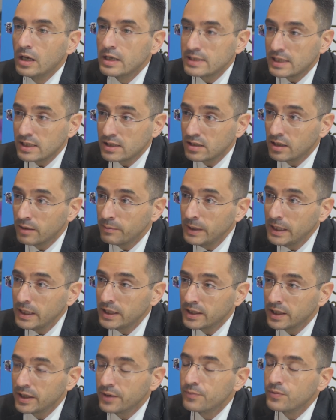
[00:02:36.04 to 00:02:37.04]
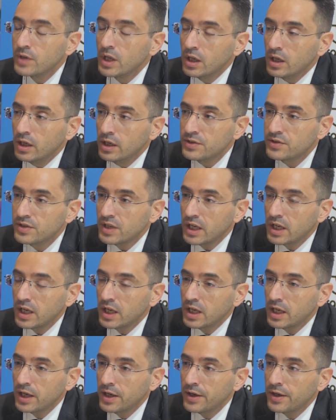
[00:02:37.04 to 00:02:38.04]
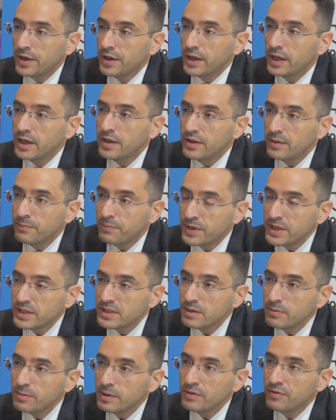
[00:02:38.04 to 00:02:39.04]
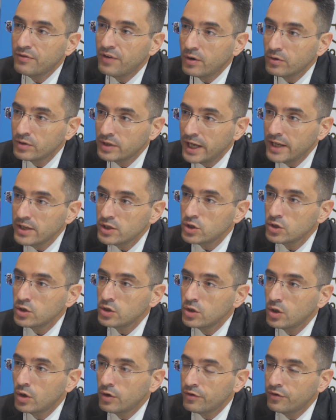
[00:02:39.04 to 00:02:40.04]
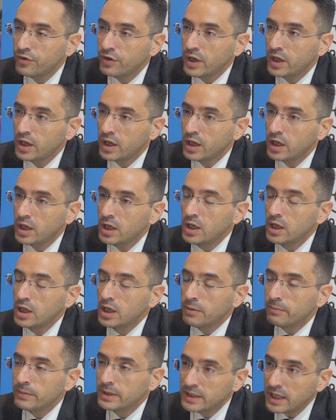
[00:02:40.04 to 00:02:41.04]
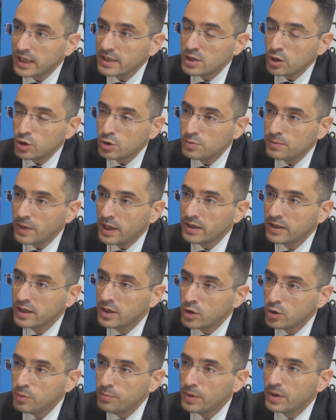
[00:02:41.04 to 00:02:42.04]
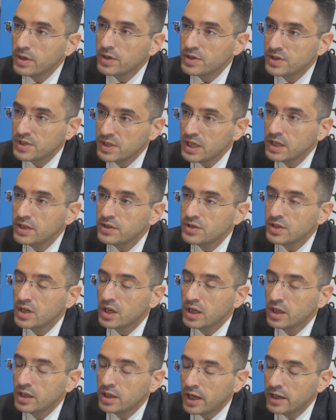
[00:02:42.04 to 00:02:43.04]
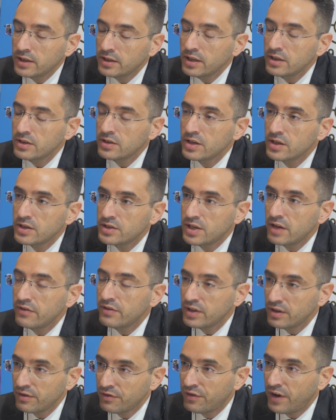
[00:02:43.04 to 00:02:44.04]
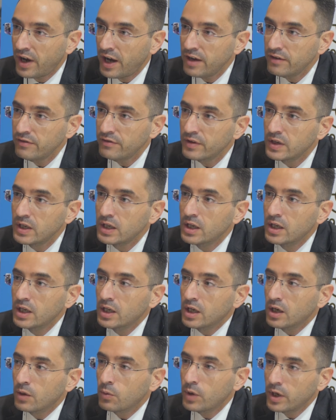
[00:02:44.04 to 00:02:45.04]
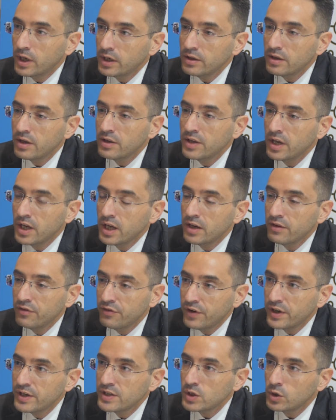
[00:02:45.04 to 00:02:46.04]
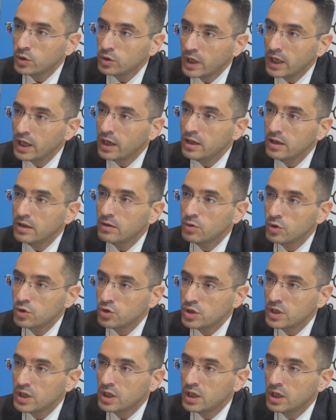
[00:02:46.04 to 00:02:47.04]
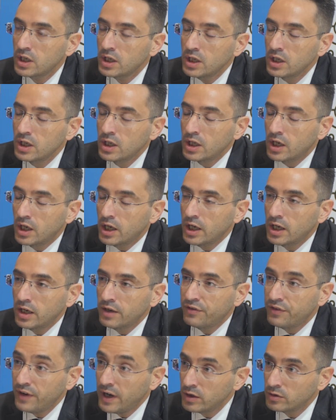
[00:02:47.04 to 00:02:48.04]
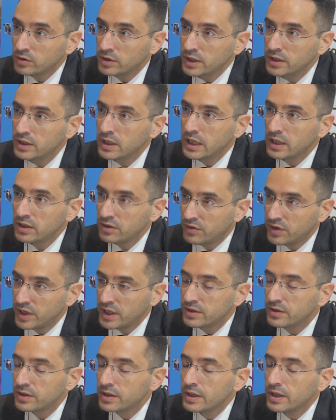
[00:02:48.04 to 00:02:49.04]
Sustainability is in the principal foundation of Metaxa Hospitality Group since 1975, when the first hotel was founded in Crete.